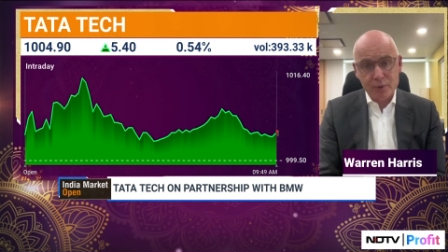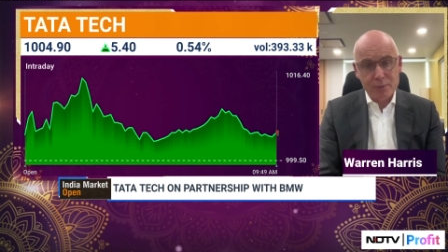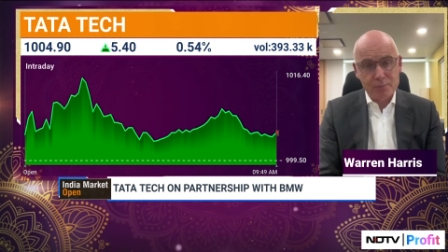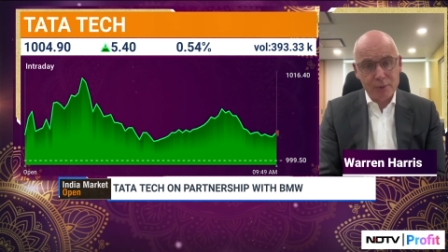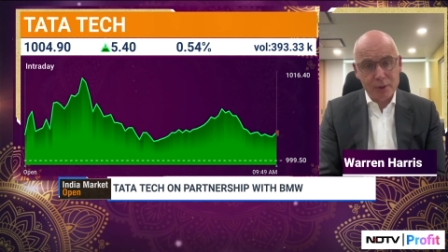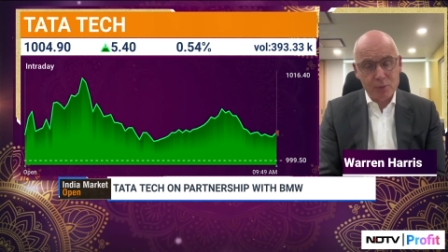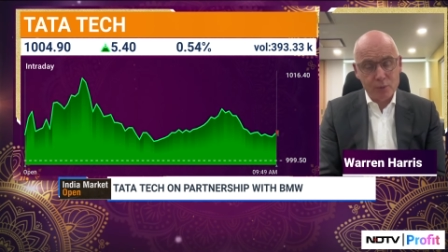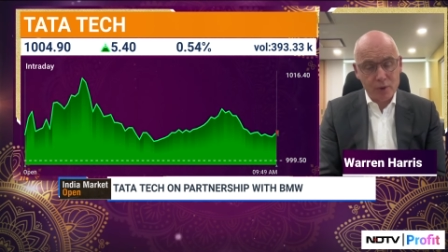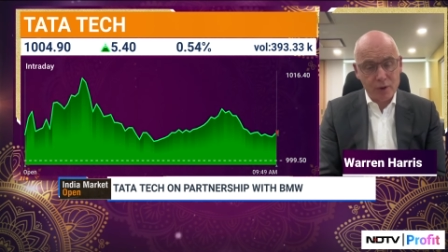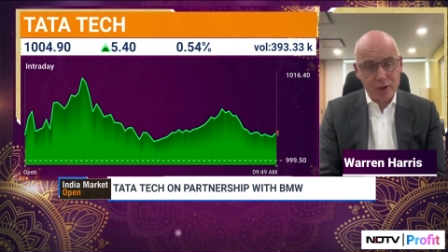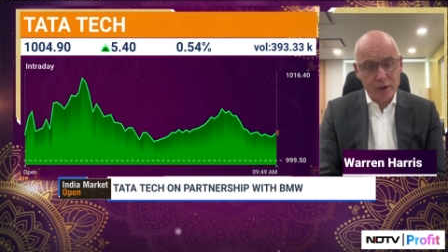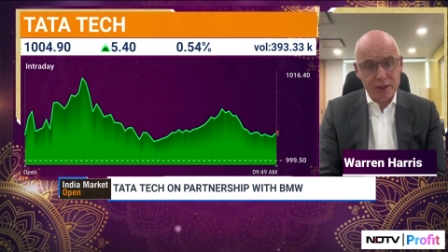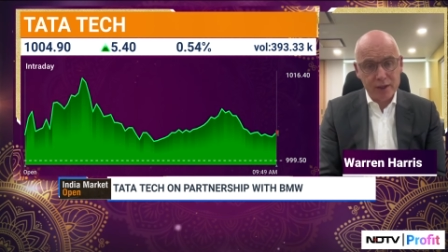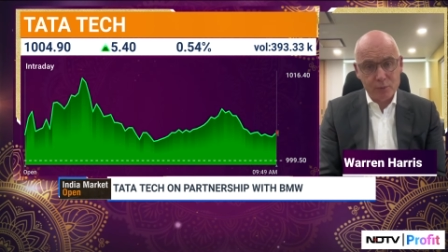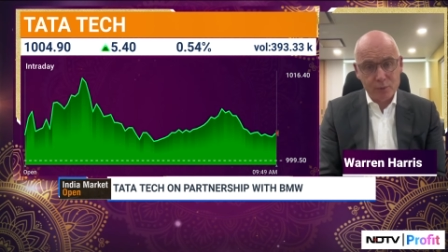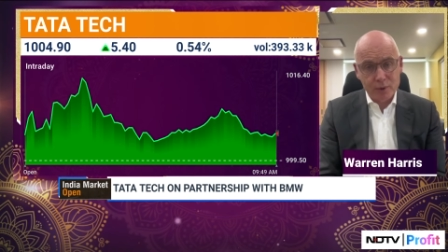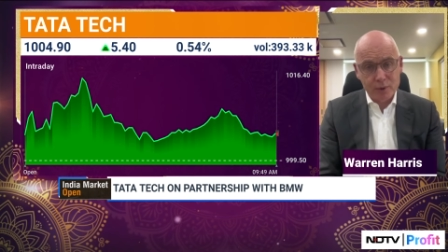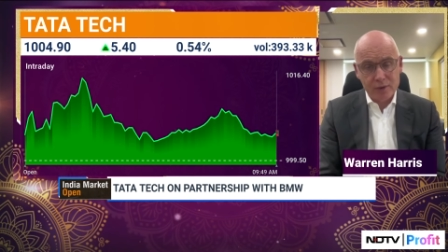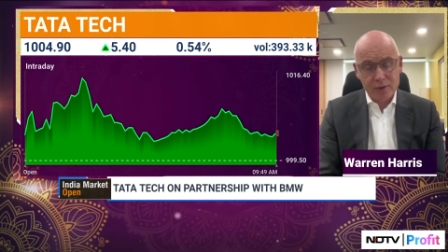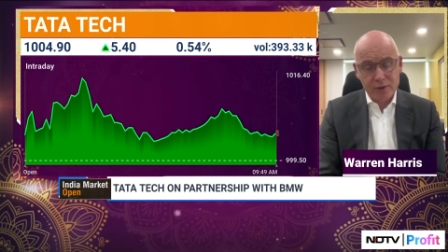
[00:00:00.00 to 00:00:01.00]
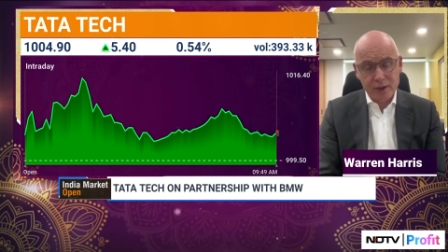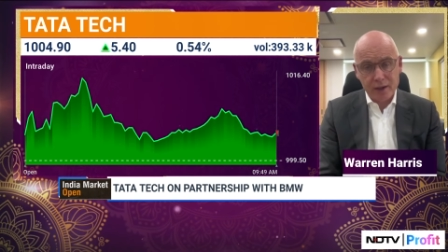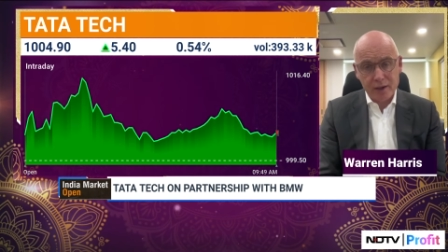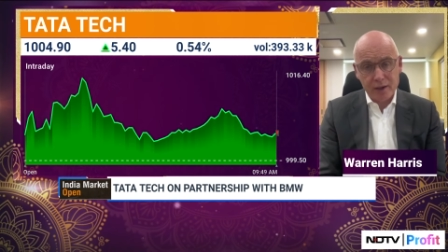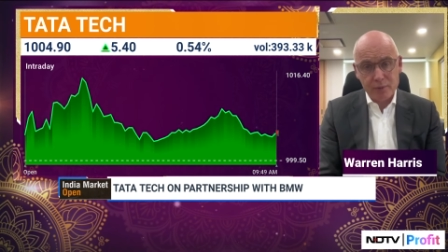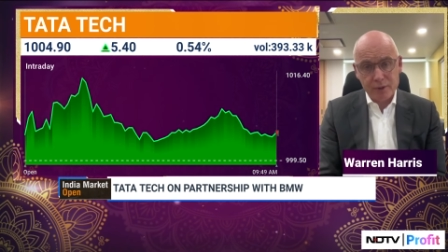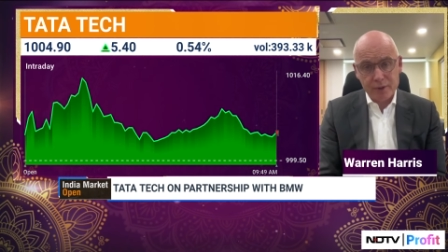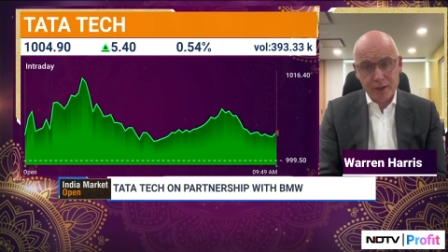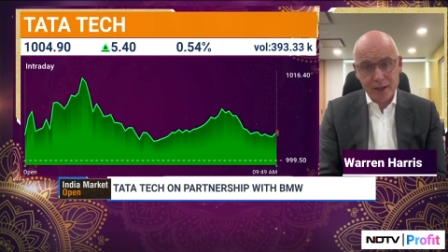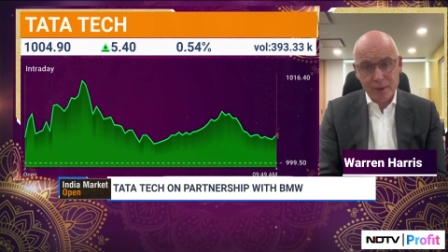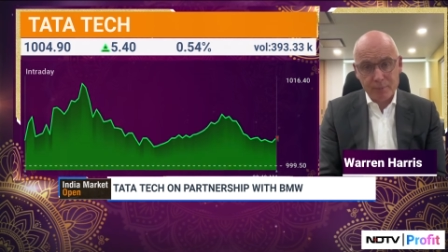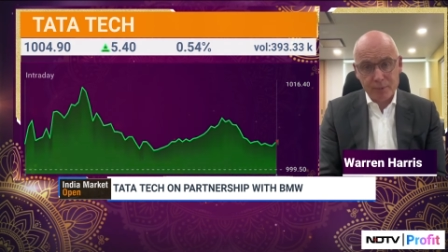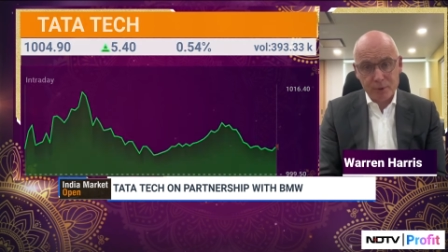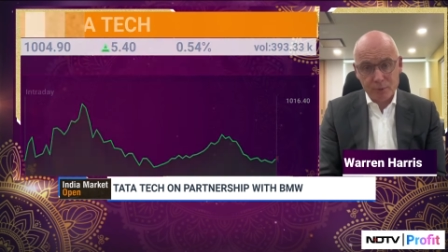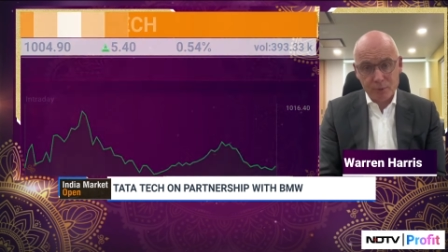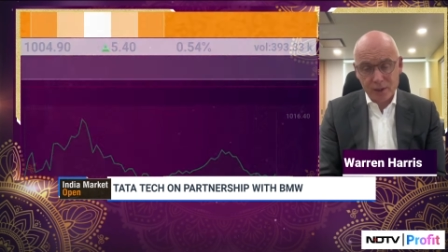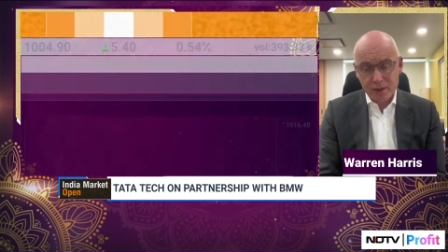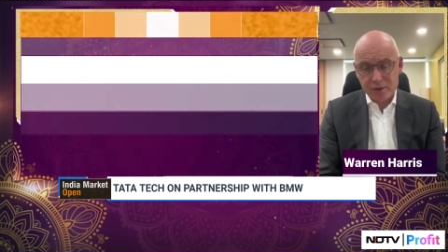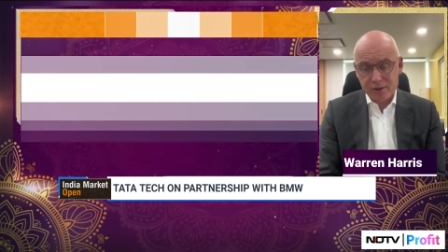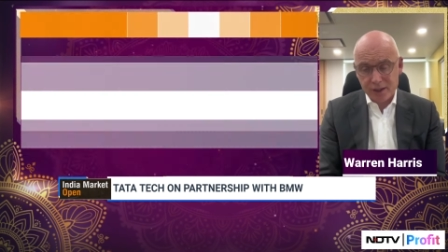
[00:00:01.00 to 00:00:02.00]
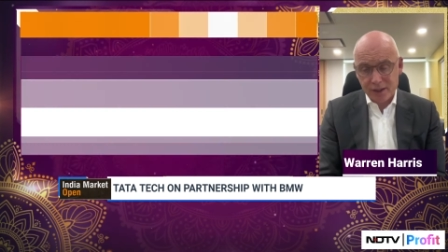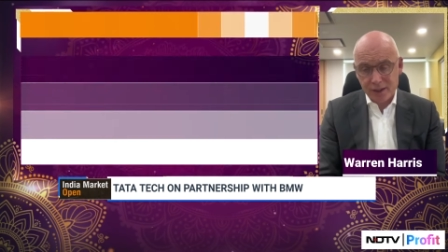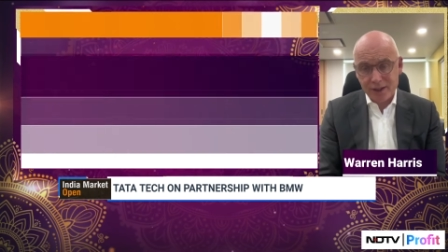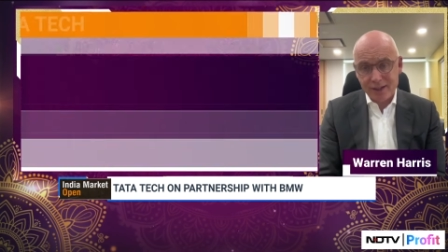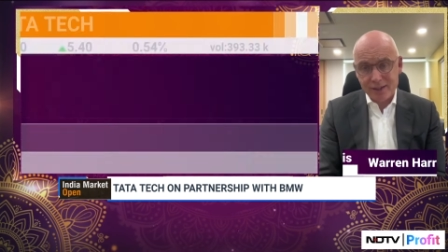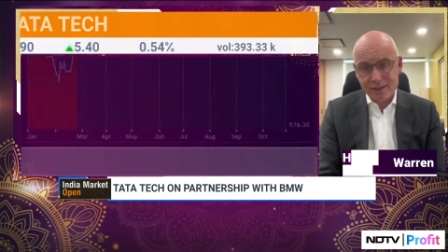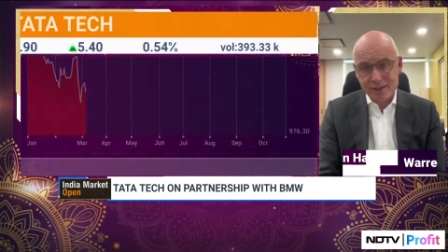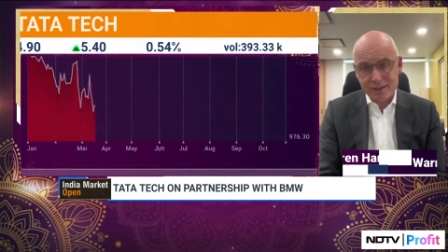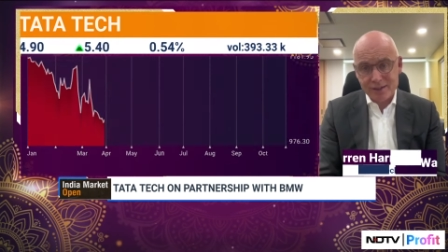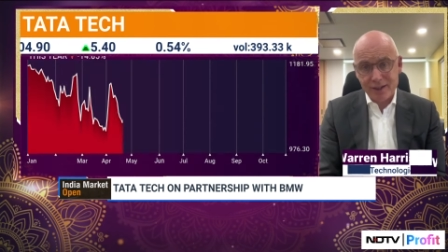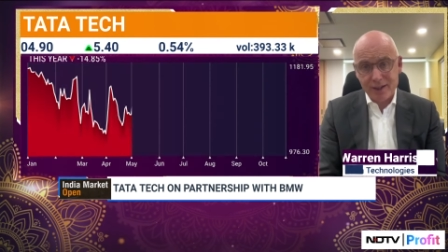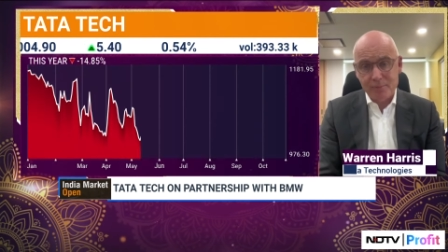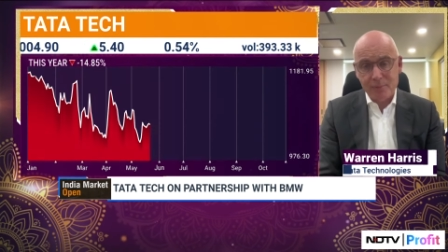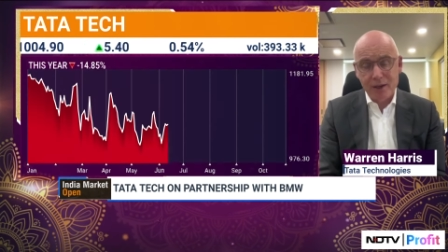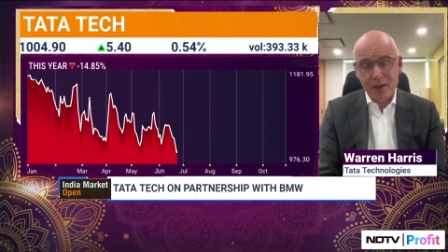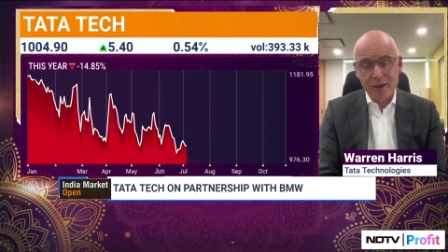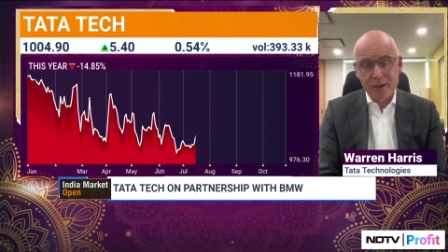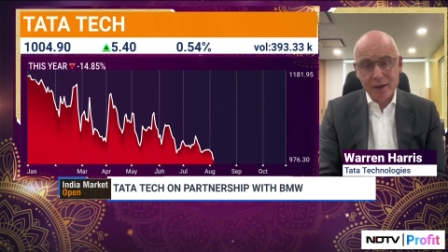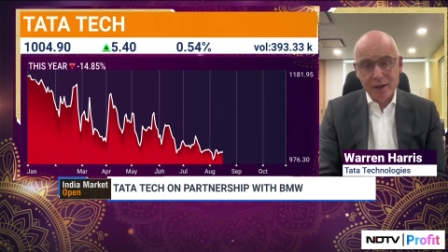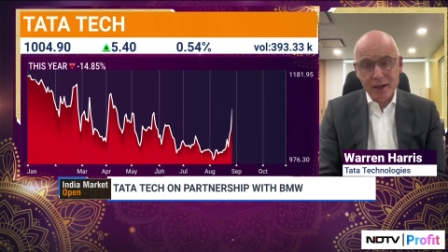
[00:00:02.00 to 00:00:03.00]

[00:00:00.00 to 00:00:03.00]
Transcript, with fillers: we've been working with Campbell Wilson and his team